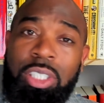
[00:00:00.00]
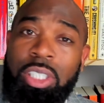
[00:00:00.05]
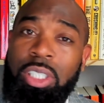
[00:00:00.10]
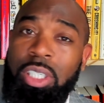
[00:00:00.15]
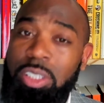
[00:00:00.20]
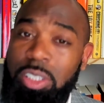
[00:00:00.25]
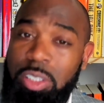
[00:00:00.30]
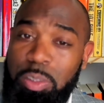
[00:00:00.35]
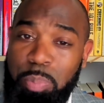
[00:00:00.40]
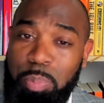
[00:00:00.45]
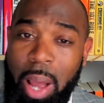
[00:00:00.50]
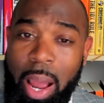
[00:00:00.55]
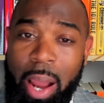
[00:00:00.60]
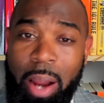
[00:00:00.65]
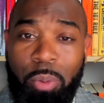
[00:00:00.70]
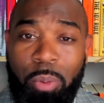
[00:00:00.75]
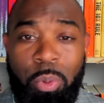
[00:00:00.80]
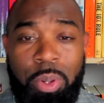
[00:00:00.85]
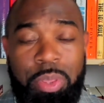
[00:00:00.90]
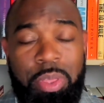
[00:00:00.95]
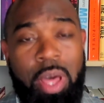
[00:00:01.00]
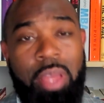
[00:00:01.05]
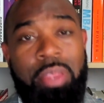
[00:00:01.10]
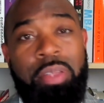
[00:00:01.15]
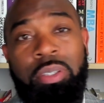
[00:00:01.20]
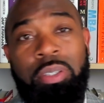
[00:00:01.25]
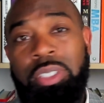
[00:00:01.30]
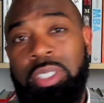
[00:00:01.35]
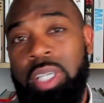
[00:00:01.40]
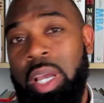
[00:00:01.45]
conspire with
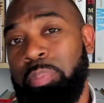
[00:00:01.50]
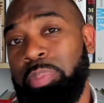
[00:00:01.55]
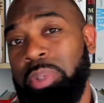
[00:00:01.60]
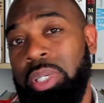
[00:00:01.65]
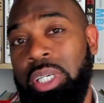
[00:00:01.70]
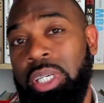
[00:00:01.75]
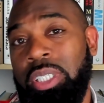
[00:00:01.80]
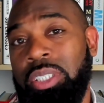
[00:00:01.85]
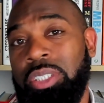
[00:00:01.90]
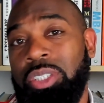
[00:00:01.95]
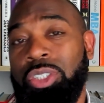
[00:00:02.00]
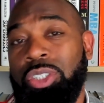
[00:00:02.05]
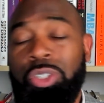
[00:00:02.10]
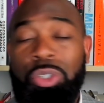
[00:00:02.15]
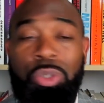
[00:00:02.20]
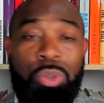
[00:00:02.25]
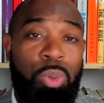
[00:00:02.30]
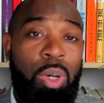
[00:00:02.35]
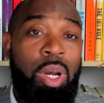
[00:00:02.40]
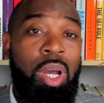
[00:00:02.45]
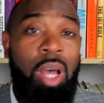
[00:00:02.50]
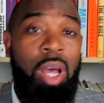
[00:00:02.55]
other deputies to